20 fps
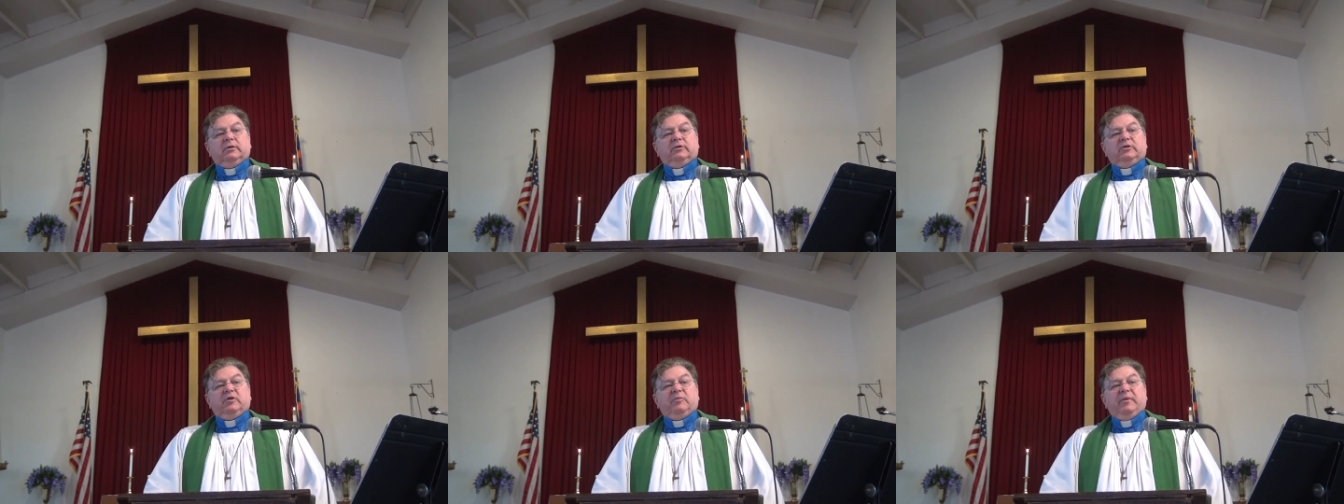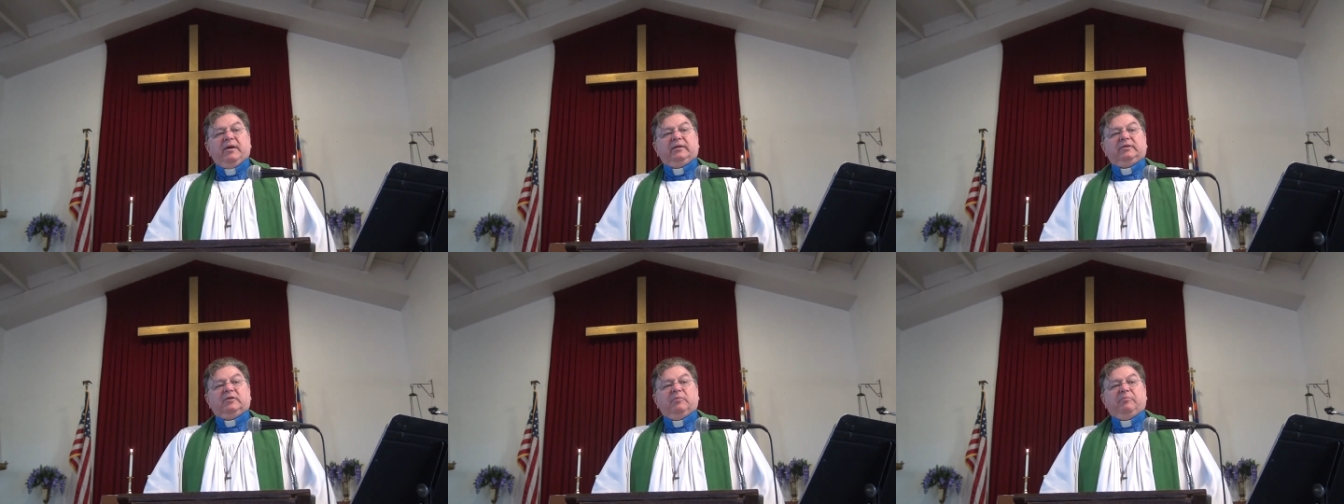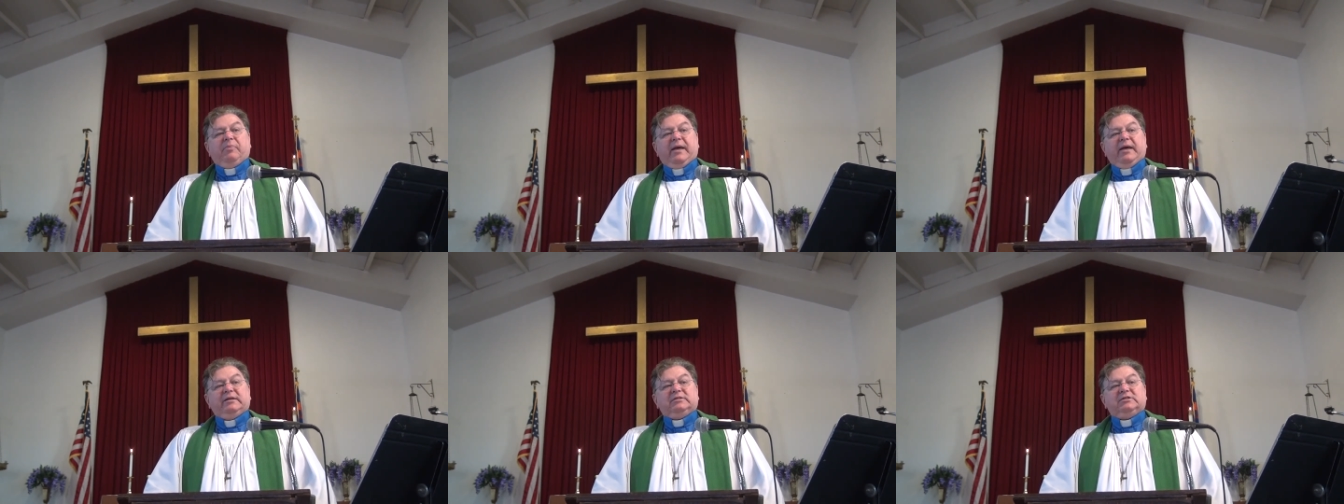to make the
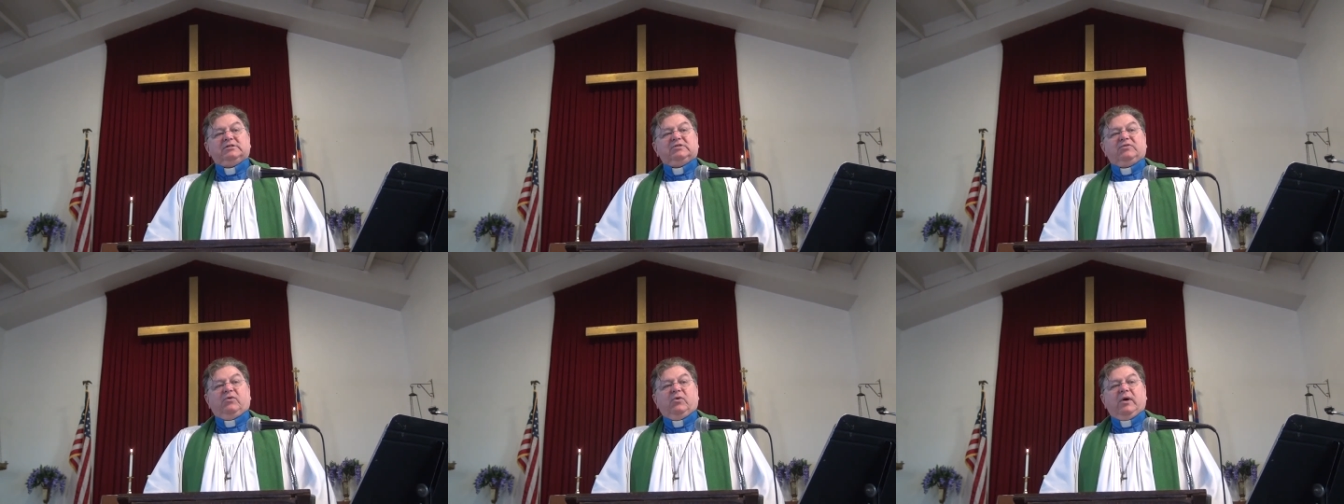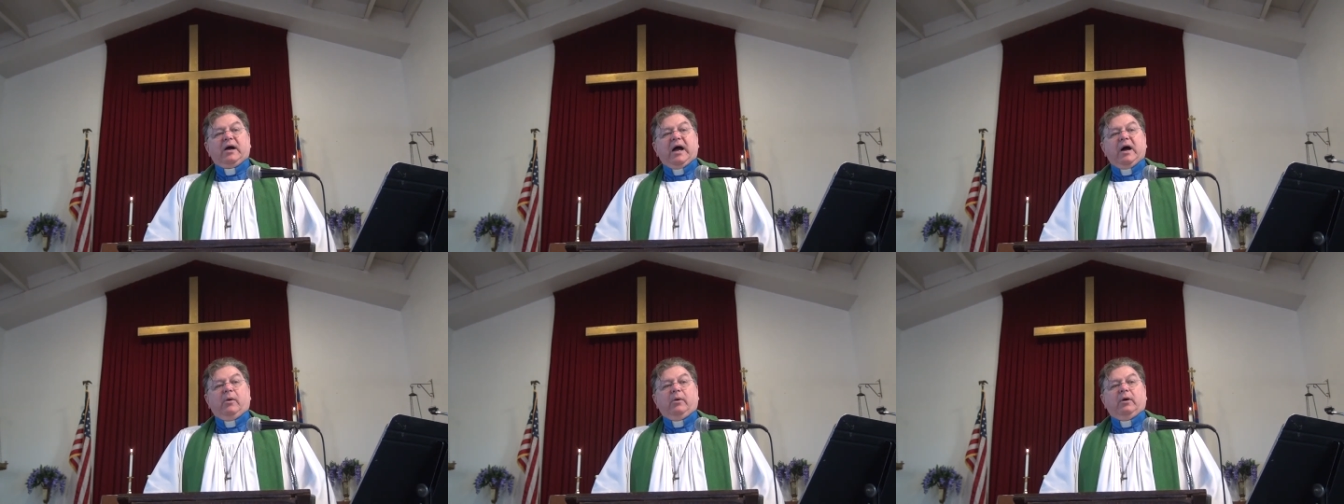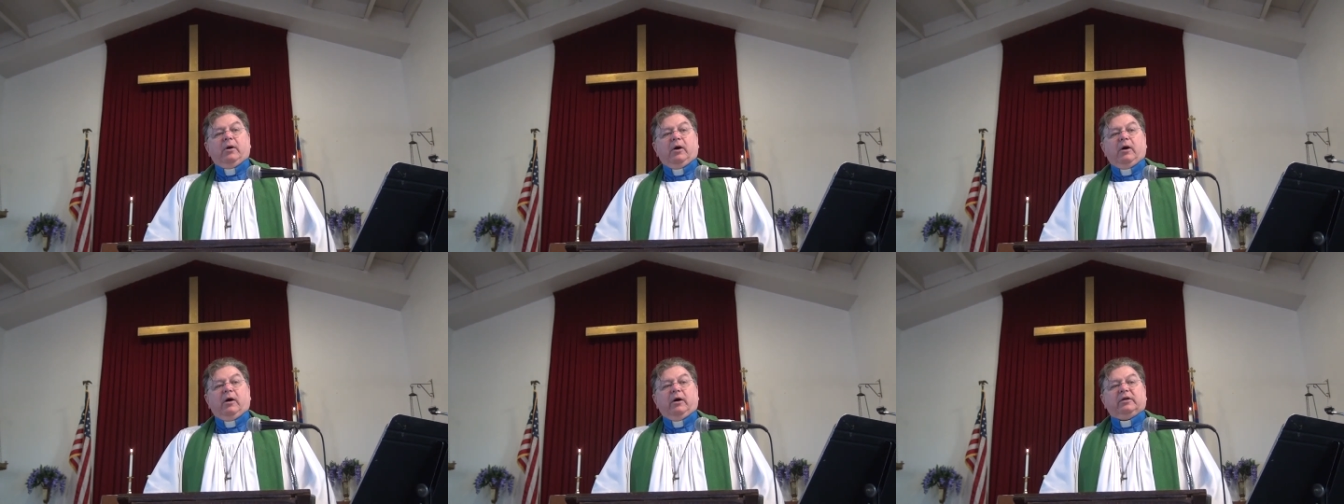basis for
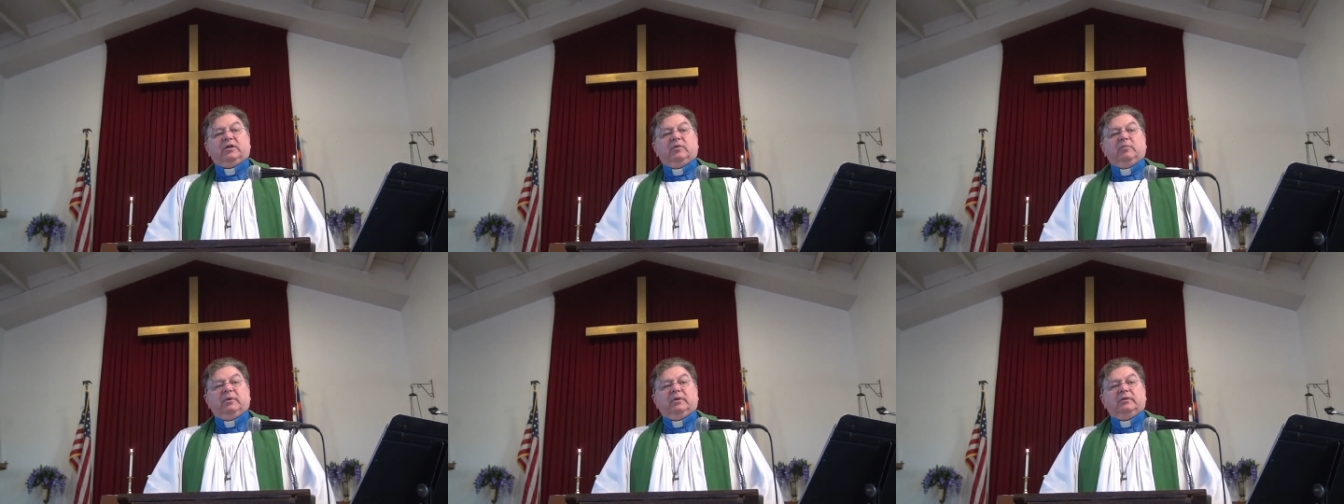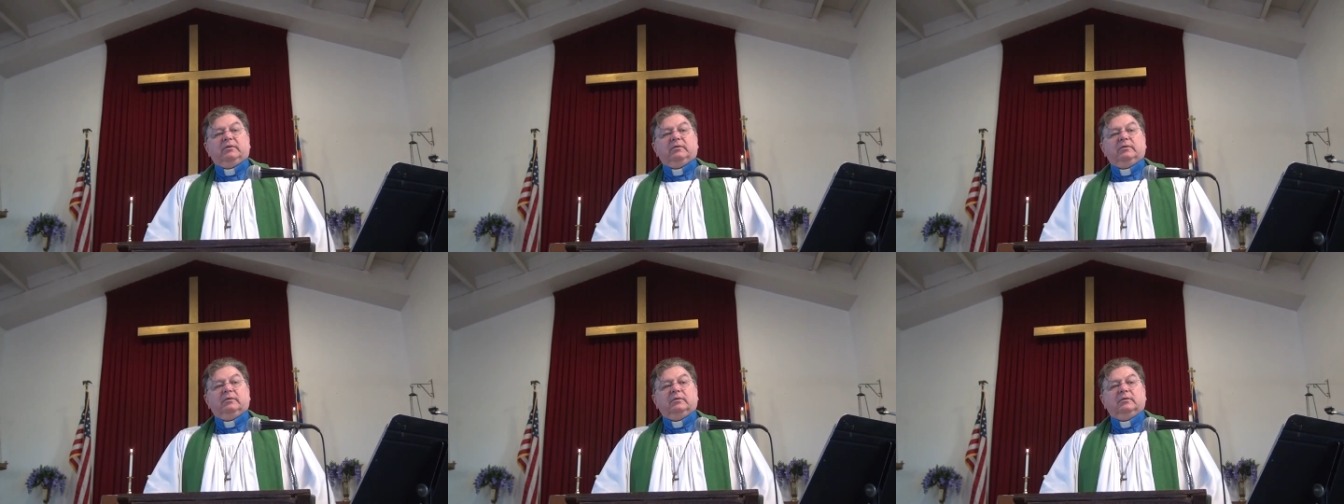our argument.